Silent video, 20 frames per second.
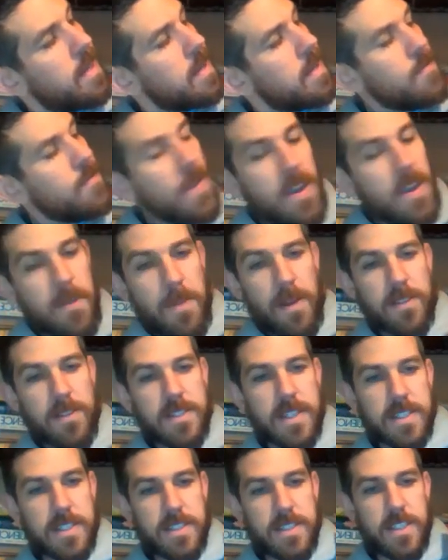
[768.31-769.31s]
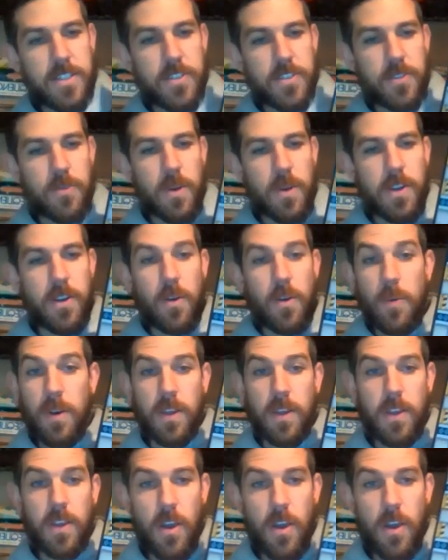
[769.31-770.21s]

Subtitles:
conveyor belts that send you where you don't want to